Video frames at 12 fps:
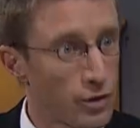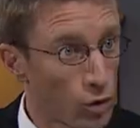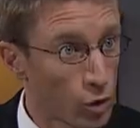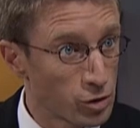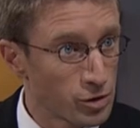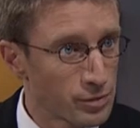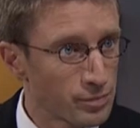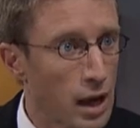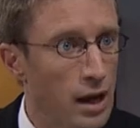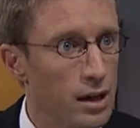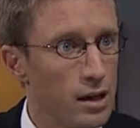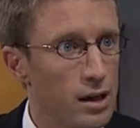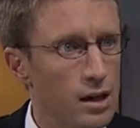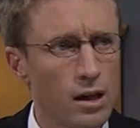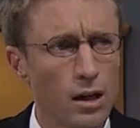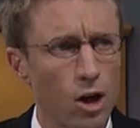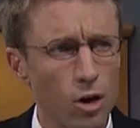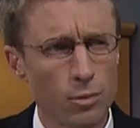Of course.
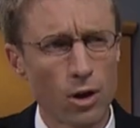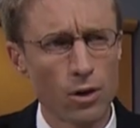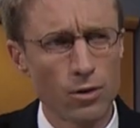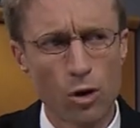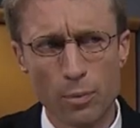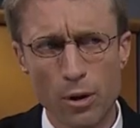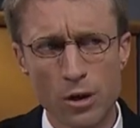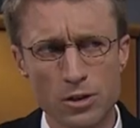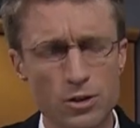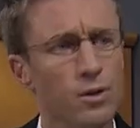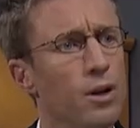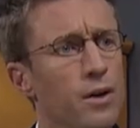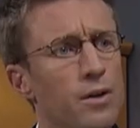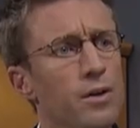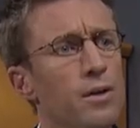Home loan or personal loan?